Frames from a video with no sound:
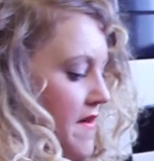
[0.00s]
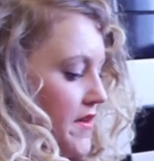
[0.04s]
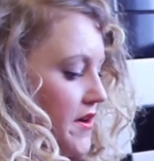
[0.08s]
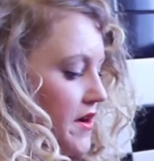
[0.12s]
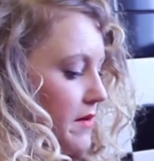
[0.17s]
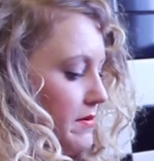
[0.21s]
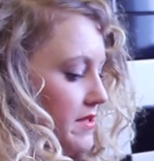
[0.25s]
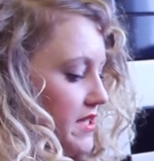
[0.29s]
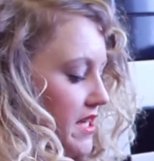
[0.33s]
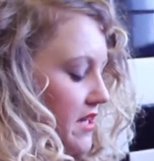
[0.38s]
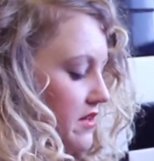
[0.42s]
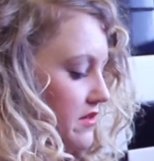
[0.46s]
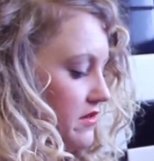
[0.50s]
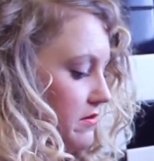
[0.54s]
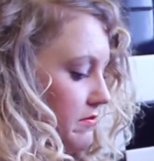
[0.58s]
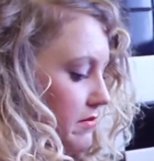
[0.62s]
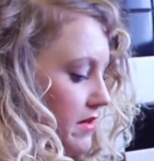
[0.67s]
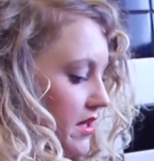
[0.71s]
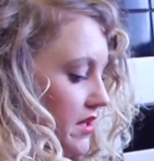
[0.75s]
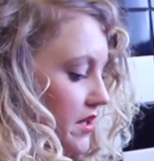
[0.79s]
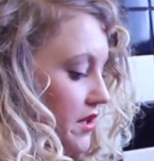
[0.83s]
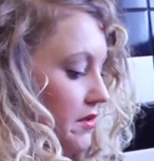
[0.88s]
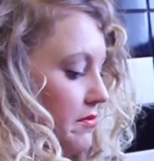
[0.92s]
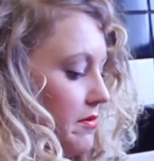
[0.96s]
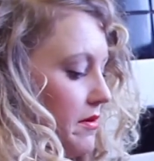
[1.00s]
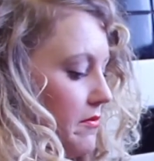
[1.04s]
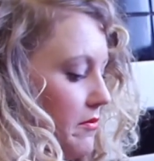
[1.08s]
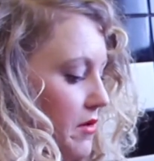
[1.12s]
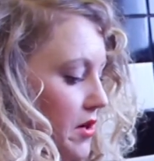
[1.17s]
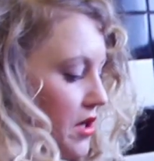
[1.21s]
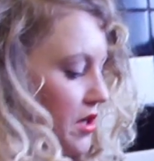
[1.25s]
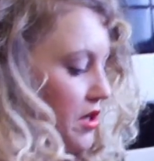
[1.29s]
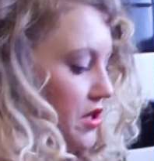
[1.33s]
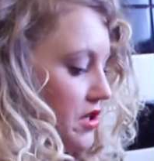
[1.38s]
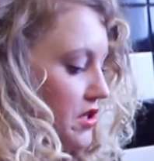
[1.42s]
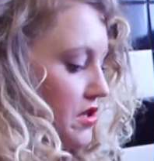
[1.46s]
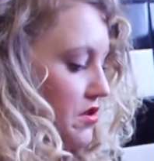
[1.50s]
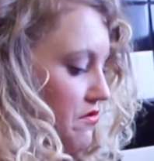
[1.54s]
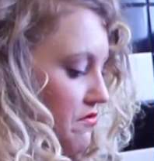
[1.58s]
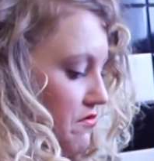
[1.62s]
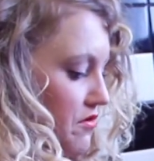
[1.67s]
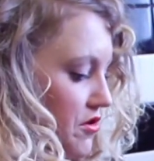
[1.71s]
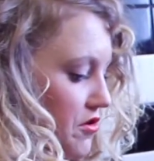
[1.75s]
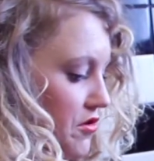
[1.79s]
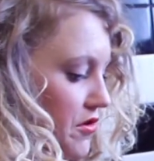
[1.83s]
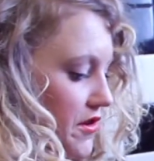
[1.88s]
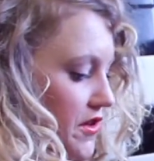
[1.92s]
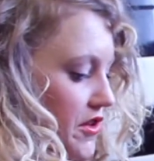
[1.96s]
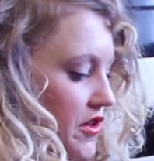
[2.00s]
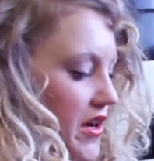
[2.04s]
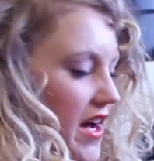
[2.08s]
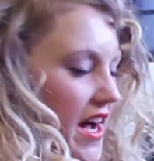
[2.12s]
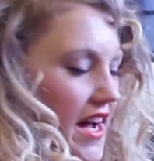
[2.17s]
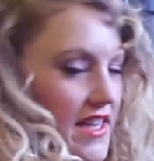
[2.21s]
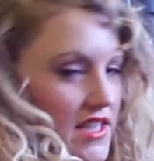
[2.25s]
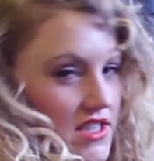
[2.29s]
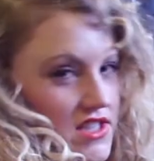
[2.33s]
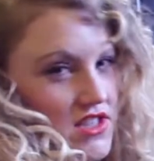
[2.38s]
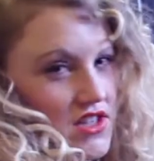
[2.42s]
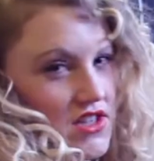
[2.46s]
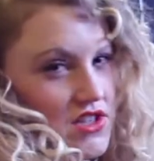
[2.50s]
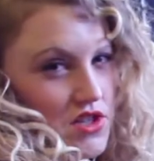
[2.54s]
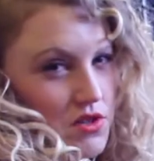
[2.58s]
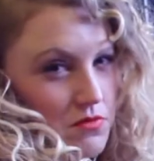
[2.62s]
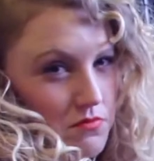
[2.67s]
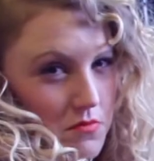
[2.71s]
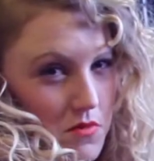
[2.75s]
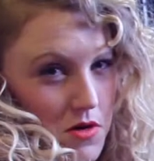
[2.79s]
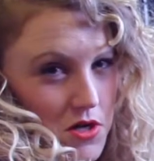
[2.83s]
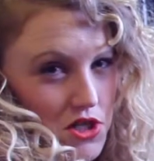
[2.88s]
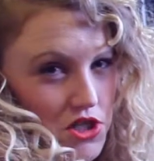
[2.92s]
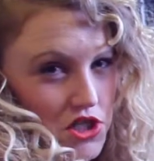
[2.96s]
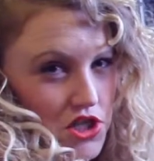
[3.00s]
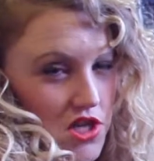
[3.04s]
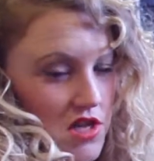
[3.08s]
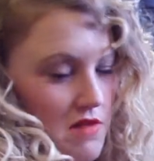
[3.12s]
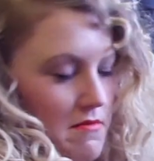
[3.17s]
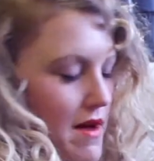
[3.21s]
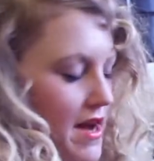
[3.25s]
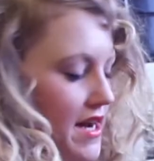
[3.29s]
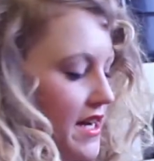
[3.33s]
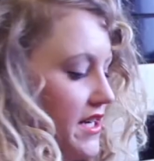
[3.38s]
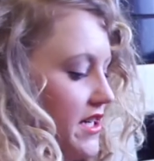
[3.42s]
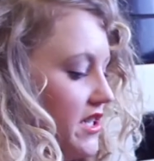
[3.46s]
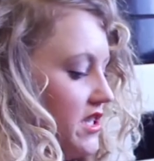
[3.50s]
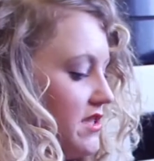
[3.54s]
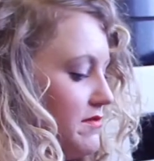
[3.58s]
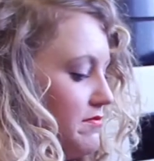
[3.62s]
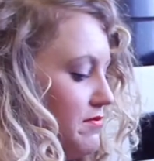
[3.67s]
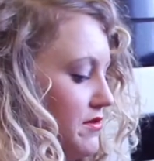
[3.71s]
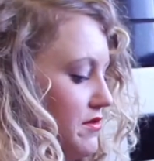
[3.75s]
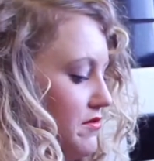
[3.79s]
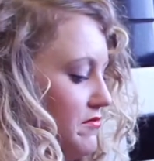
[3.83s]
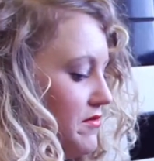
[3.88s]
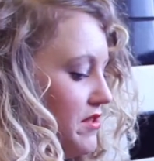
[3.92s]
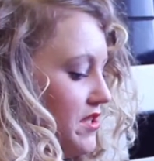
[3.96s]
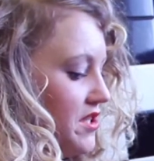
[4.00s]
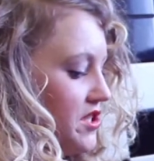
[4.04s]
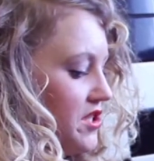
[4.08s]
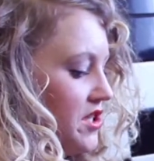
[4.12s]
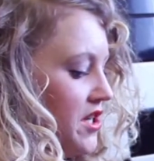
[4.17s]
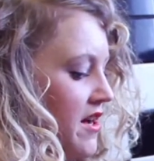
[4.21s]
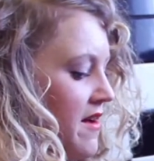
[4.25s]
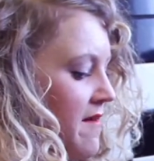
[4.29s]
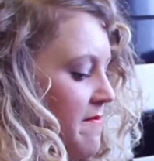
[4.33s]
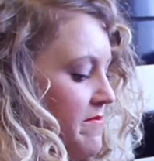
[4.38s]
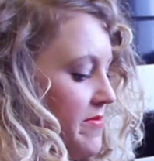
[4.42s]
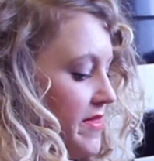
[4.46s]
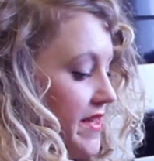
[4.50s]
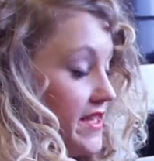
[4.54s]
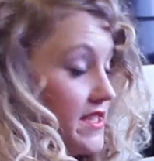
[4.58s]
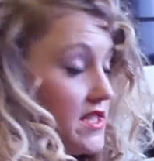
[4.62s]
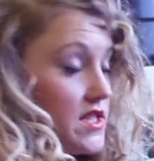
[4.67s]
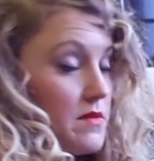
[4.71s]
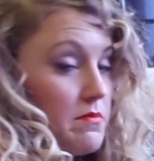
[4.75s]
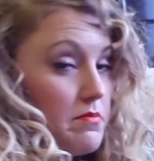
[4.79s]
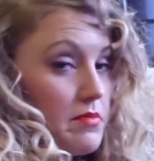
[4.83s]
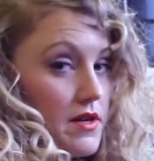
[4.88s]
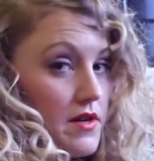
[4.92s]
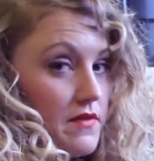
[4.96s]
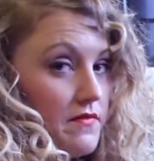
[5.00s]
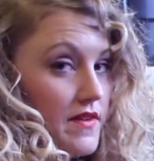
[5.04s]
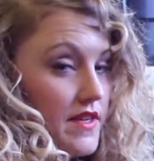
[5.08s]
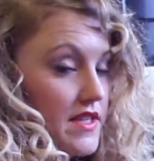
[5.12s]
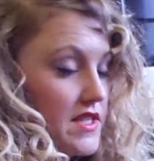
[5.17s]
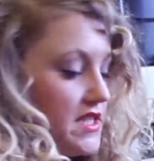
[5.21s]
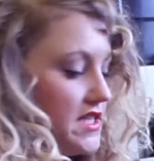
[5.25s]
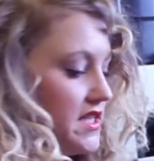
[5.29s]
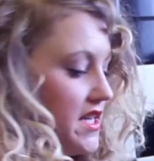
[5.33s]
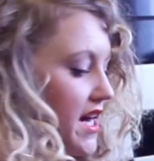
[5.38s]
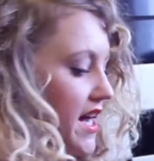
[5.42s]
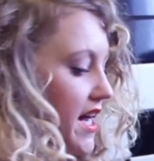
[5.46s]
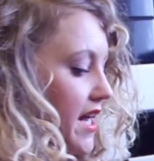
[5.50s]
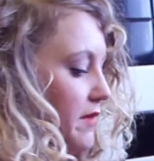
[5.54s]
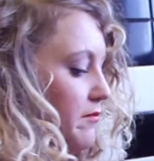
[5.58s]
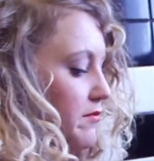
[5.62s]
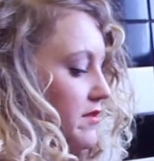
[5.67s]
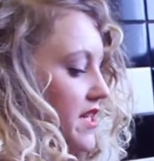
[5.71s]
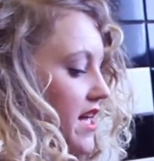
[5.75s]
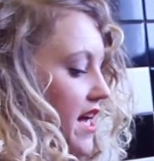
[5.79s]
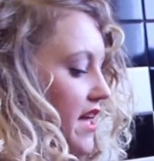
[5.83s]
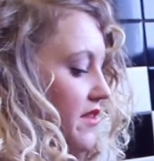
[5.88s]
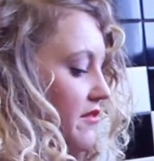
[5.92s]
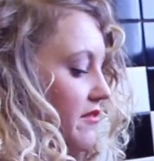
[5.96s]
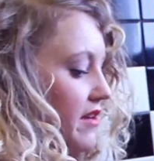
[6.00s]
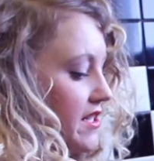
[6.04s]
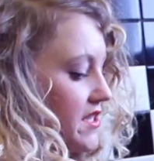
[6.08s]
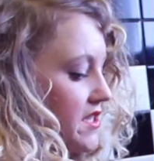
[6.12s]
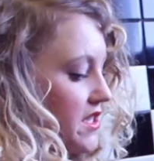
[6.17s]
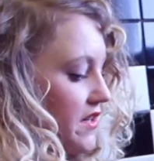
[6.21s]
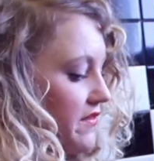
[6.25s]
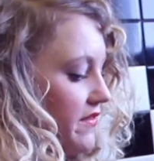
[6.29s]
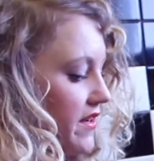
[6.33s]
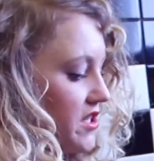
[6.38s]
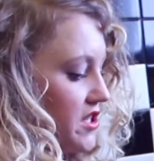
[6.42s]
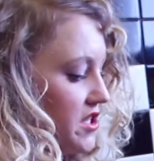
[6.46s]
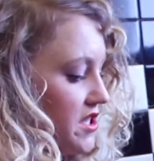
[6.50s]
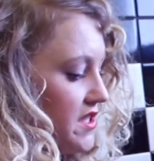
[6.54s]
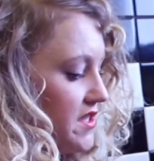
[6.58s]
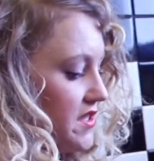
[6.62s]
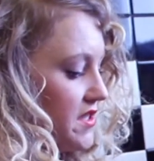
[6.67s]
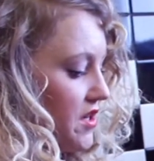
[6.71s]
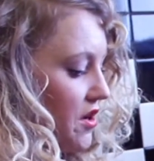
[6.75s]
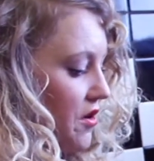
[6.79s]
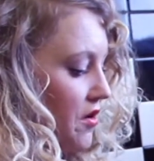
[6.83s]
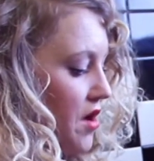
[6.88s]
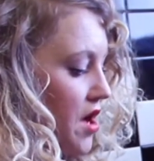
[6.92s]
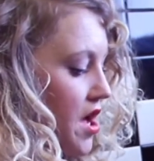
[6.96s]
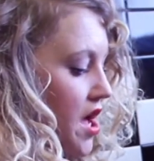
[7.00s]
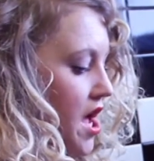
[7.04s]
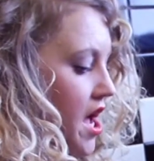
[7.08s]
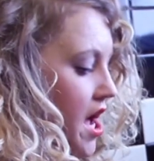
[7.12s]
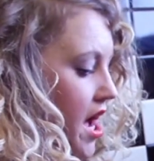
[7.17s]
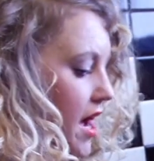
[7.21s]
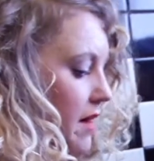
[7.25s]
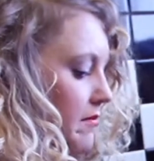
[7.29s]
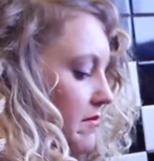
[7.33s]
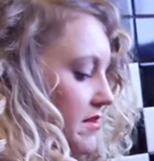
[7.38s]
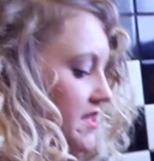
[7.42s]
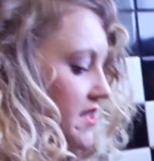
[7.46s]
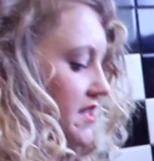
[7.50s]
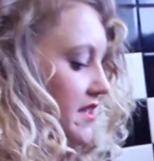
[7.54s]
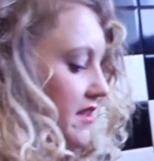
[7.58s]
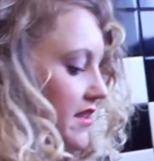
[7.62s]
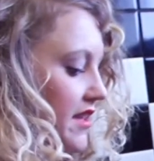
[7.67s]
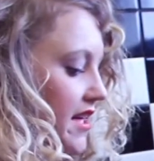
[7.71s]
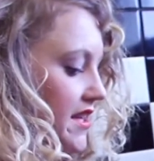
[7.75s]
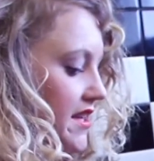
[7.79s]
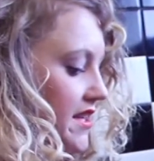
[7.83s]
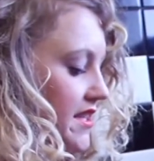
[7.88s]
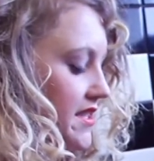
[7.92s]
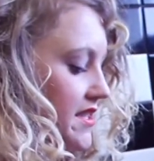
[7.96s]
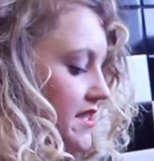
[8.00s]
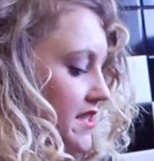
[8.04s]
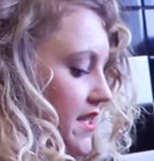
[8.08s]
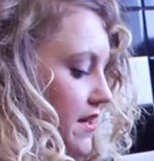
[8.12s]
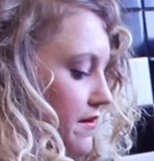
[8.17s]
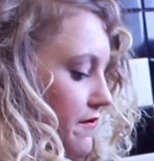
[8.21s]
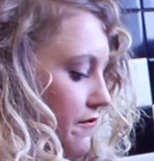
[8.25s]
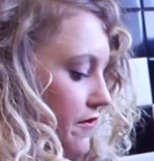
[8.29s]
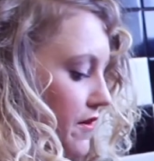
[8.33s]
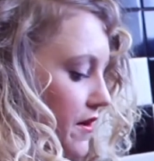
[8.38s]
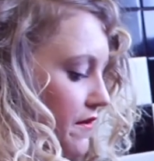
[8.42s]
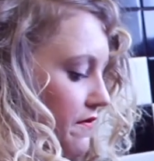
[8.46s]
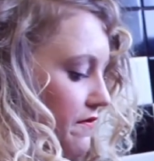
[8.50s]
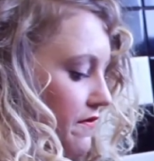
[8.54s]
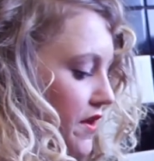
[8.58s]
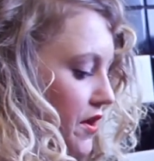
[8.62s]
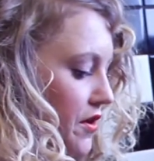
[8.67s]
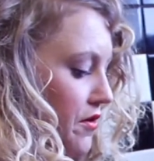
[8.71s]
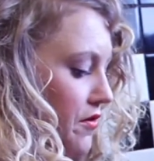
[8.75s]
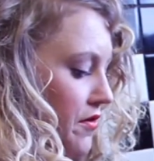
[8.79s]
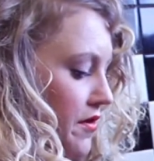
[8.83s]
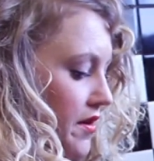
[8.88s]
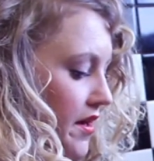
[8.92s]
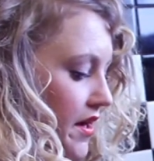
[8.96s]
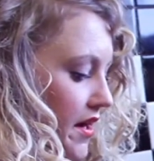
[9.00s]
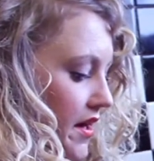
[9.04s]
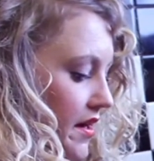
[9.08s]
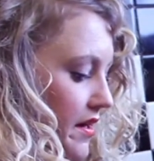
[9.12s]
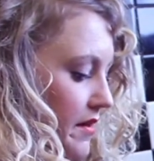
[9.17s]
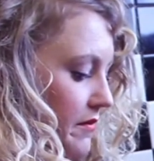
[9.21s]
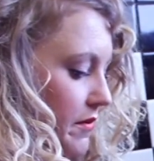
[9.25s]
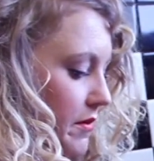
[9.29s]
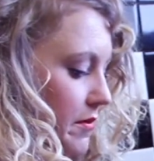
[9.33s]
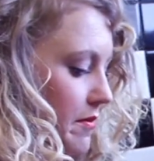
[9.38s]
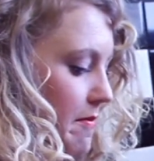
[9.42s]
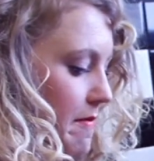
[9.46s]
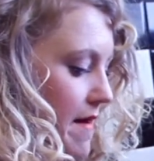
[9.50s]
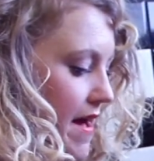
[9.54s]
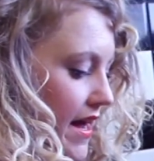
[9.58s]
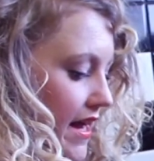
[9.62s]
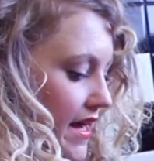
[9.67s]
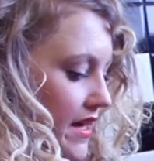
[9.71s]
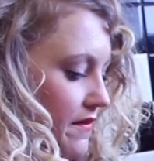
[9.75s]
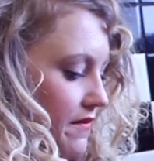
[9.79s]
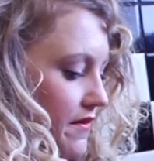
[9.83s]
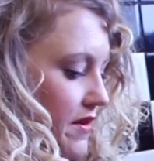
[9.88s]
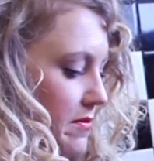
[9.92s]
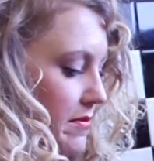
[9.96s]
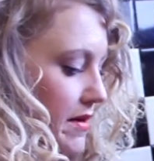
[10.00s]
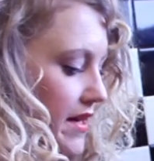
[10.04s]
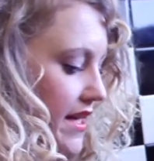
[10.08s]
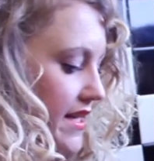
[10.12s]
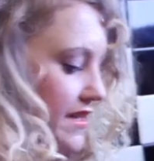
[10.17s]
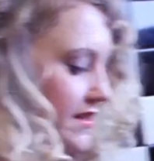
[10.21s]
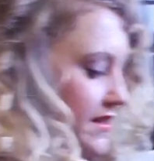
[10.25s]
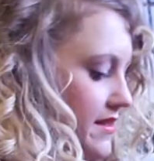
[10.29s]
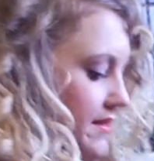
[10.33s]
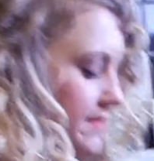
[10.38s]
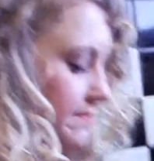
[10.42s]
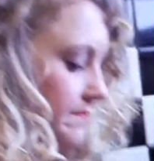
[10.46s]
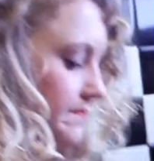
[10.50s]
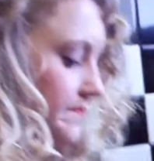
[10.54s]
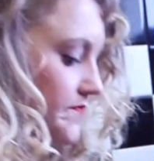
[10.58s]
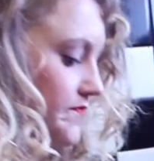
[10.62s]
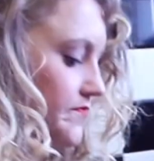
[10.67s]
Your potatoes will be a little bit more cooked through and they'll kind of start to mush to the back of your spoon, which is the perfect time to add the rest of your veggies. So I'm just going to let this sit for a few. We'll be back in a few minutes.